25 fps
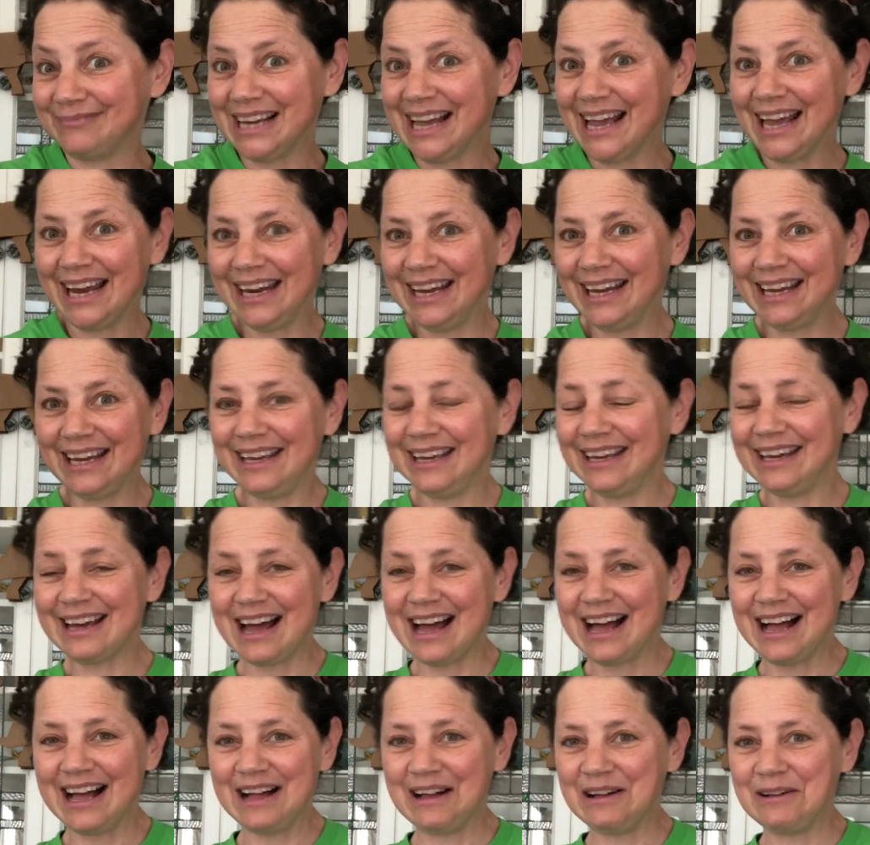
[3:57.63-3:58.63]
any
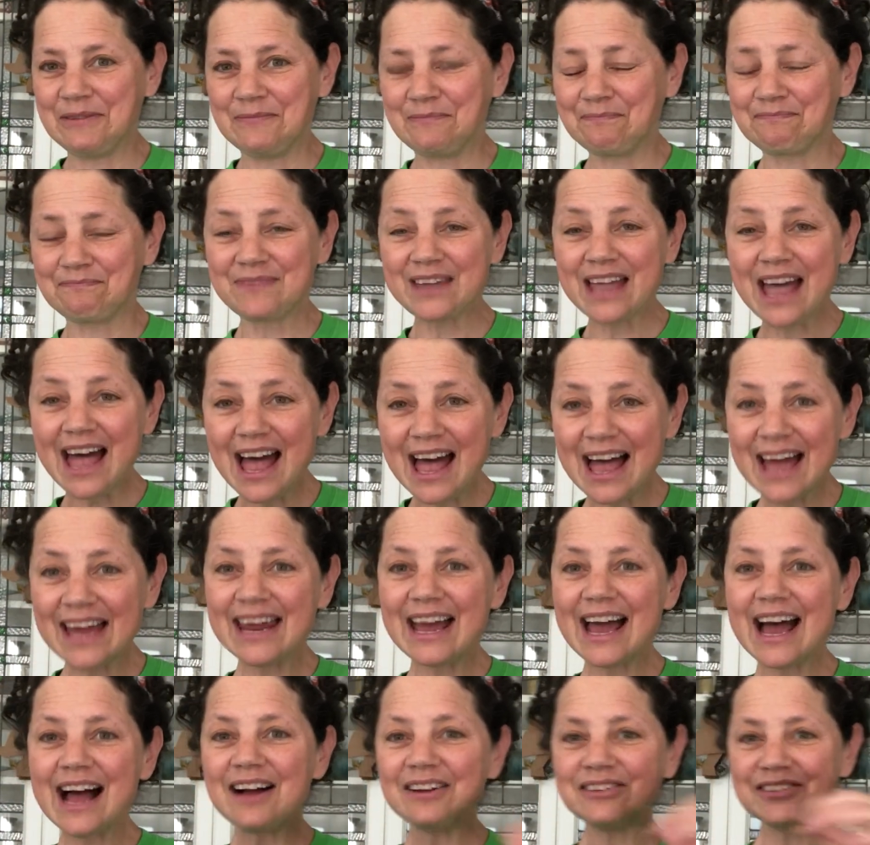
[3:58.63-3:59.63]

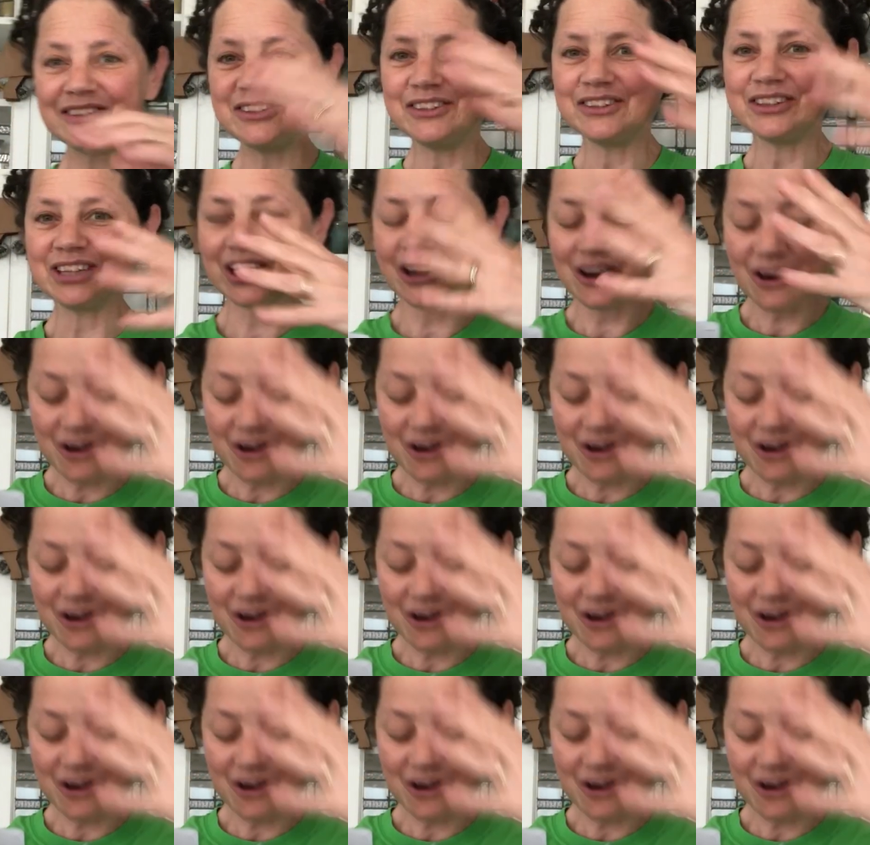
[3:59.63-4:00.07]
cutouts, you could